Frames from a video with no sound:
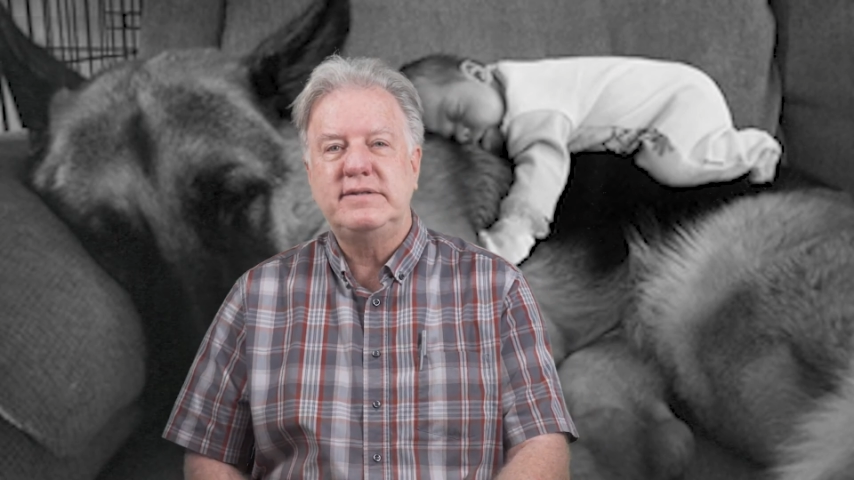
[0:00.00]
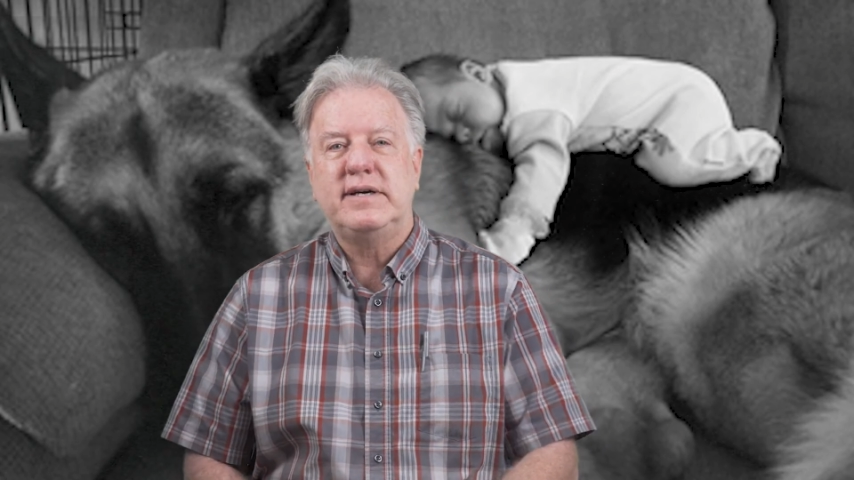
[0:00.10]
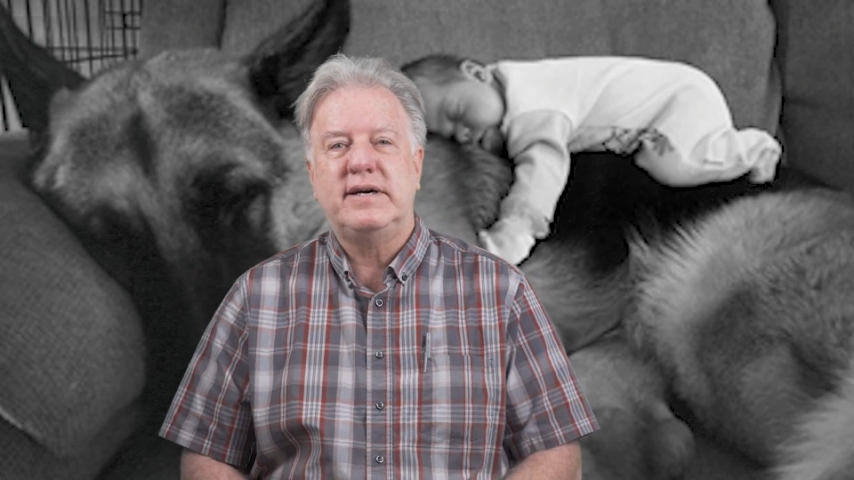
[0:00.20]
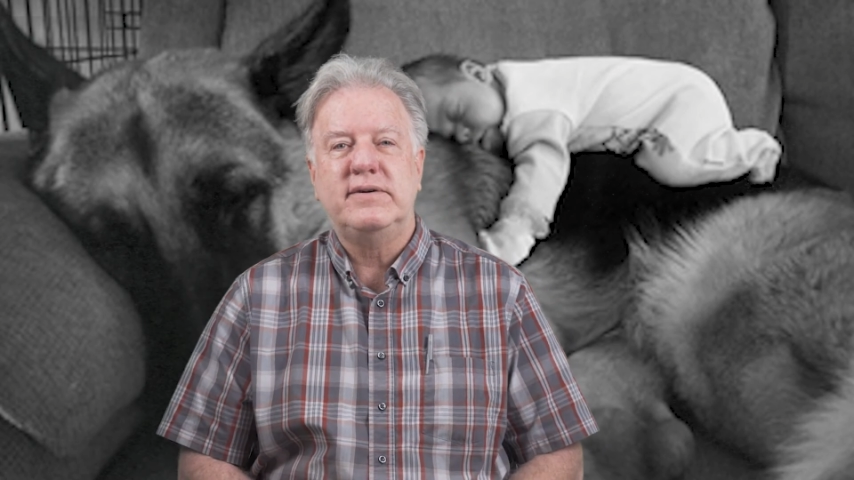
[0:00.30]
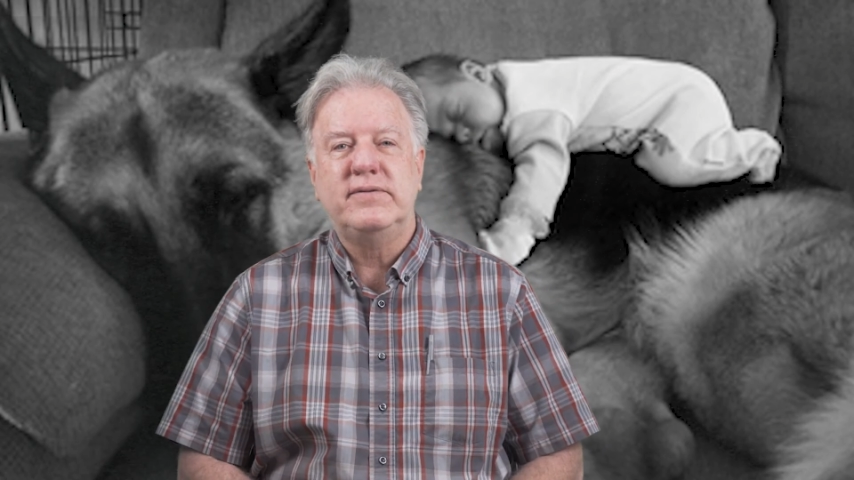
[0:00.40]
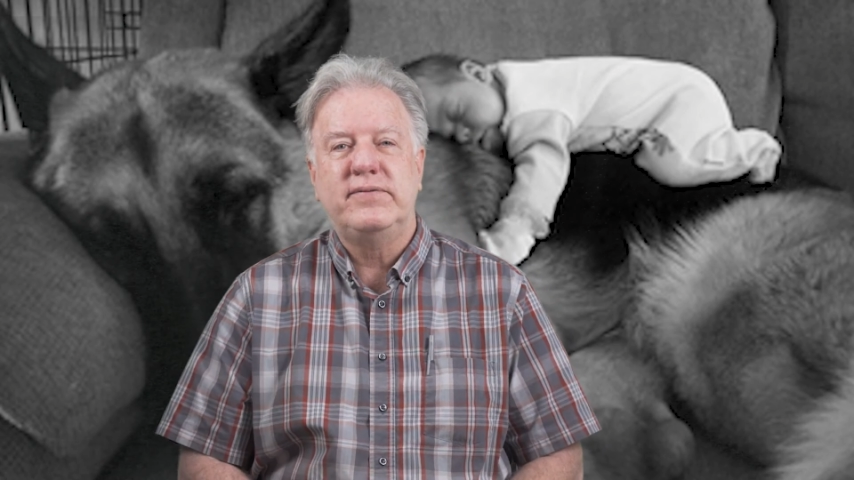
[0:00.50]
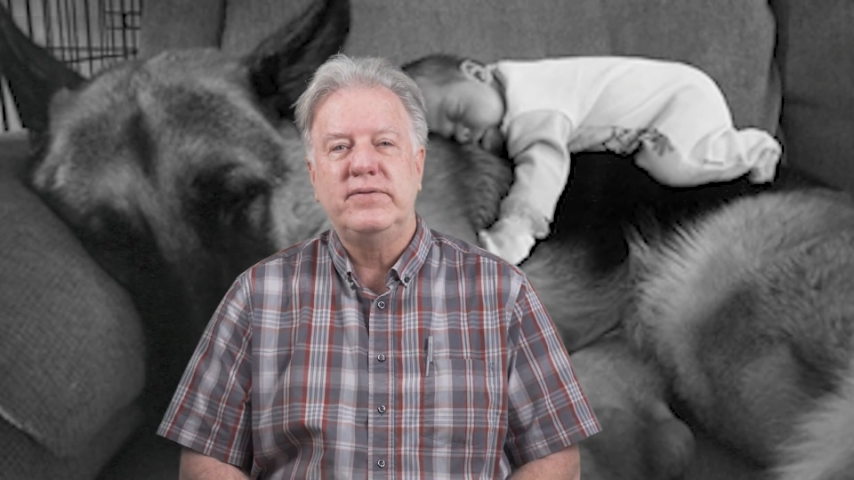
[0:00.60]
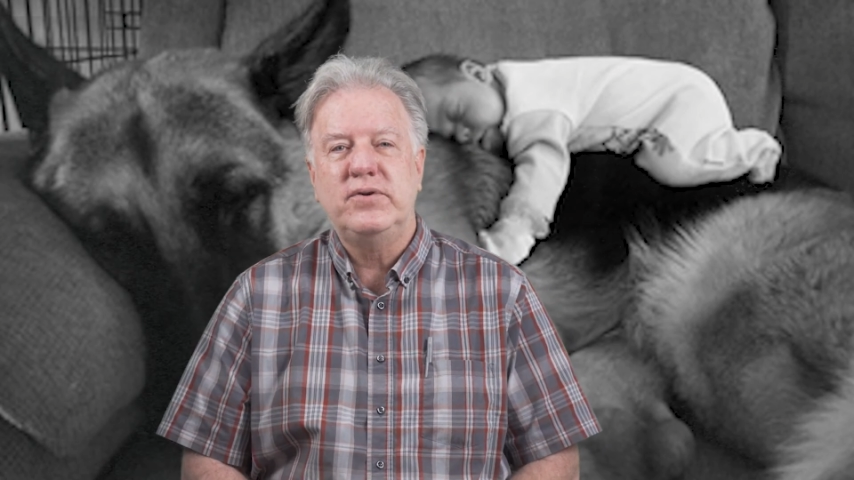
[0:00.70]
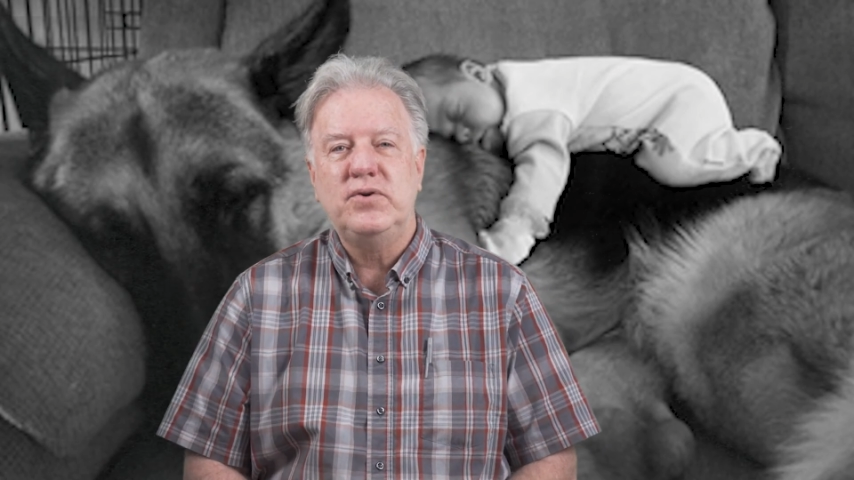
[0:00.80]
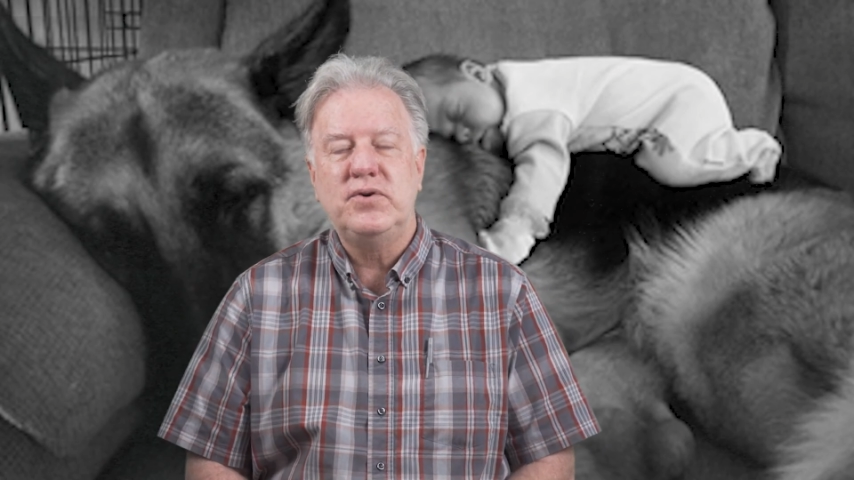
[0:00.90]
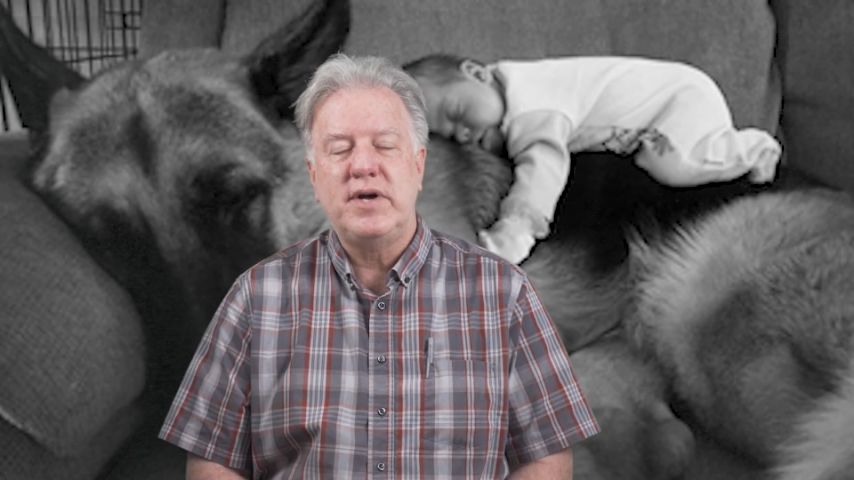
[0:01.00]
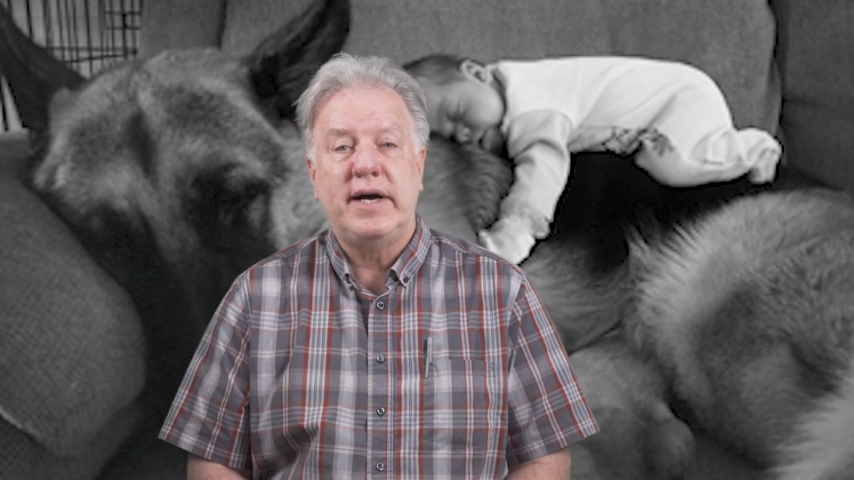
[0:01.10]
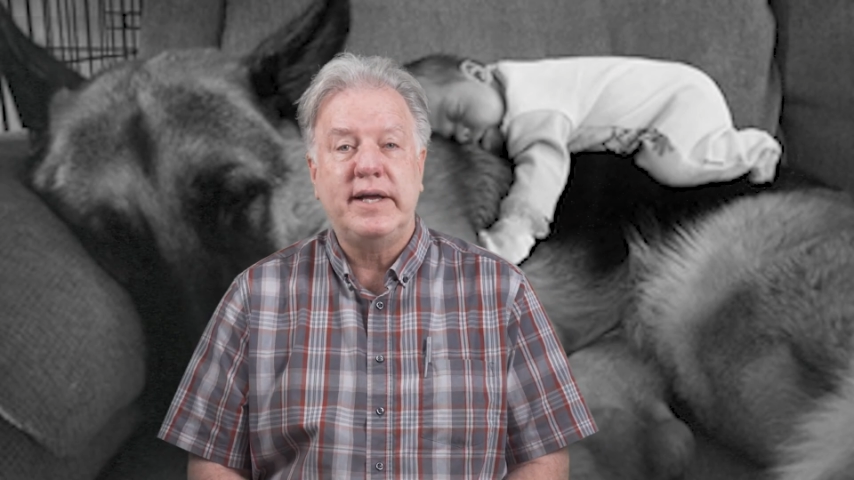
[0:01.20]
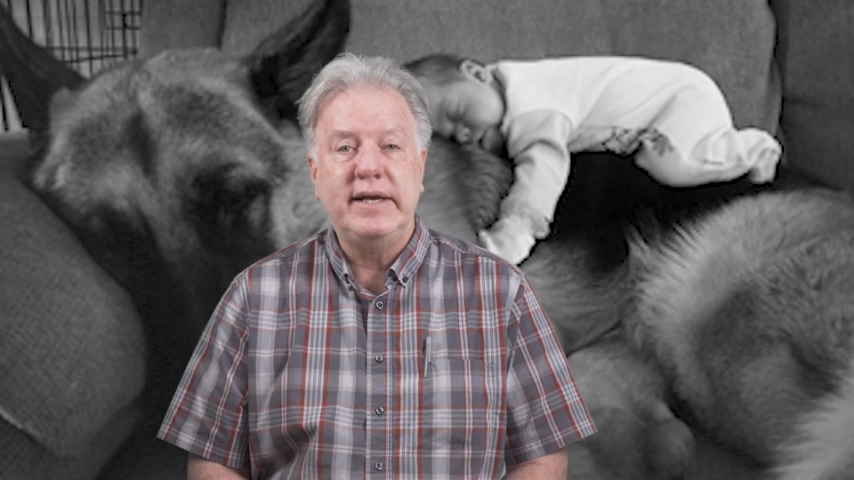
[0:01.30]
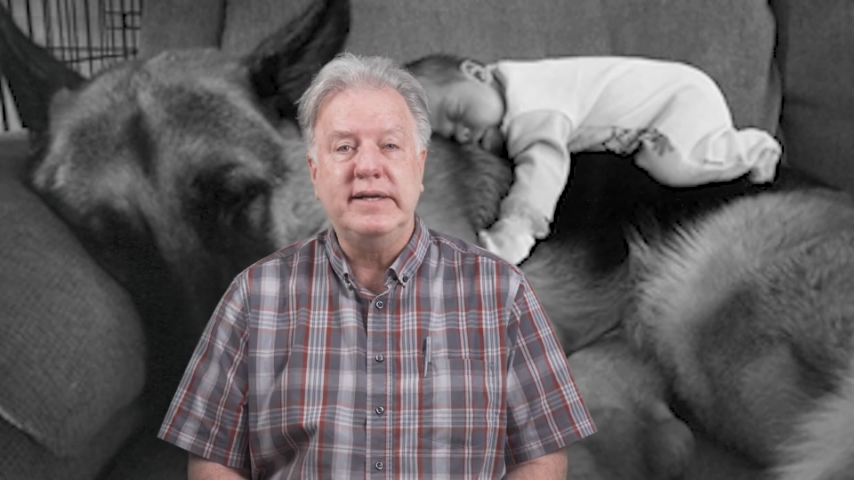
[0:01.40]
of who
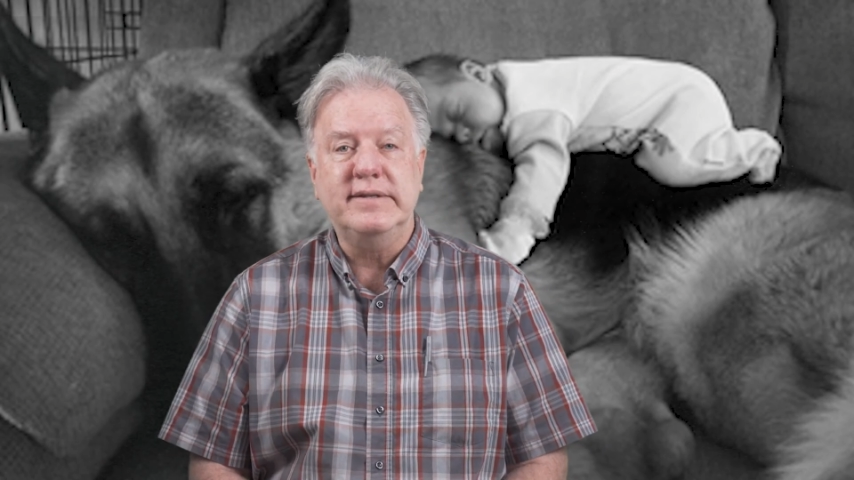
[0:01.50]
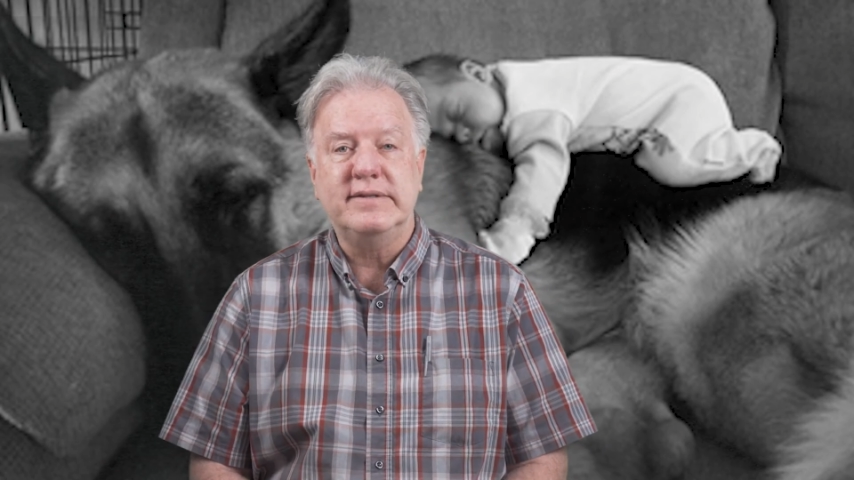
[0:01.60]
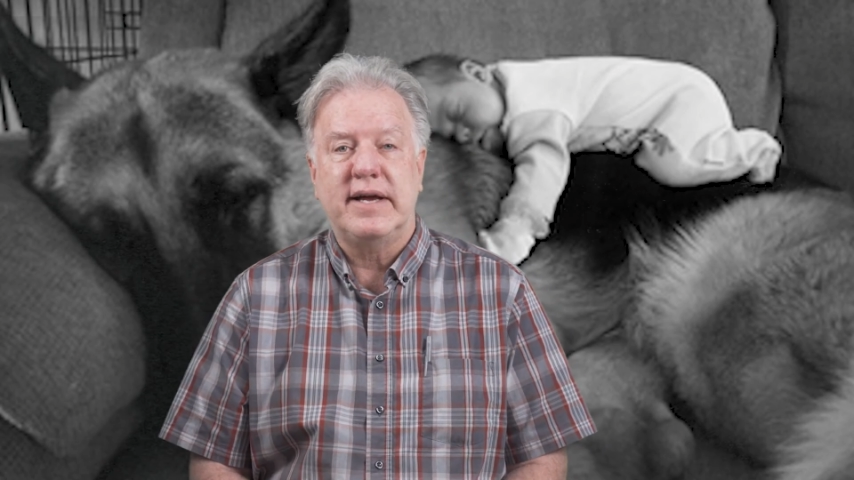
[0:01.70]
God is,